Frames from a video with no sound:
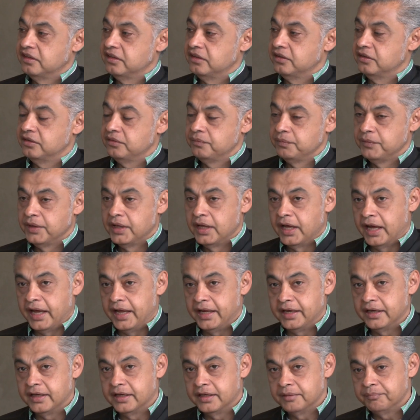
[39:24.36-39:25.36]
you know.
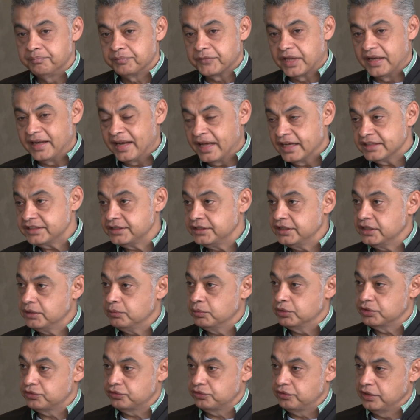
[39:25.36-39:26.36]
And last year
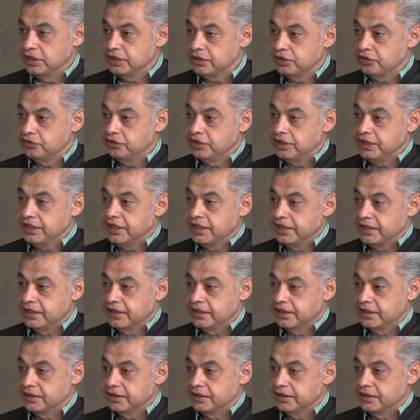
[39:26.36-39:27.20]
was literally,